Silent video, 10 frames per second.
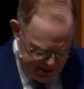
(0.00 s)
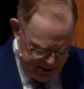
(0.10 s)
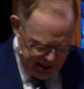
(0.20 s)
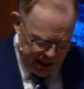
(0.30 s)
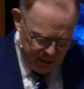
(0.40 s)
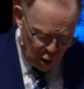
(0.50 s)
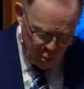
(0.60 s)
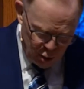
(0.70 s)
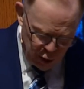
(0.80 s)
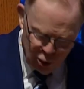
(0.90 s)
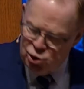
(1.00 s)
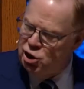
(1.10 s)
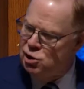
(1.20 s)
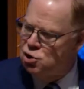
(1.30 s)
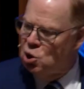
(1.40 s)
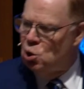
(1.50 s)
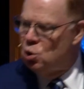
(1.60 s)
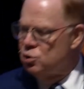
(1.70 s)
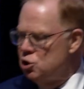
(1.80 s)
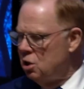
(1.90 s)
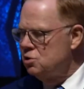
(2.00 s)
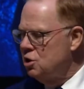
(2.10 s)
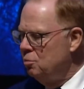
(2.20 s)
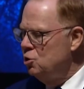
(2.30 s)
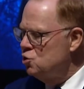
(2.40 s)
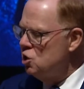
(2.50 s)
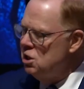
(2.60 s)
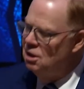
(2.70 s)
Now, in a moment, we're going to sing a song. John's coming to sing it.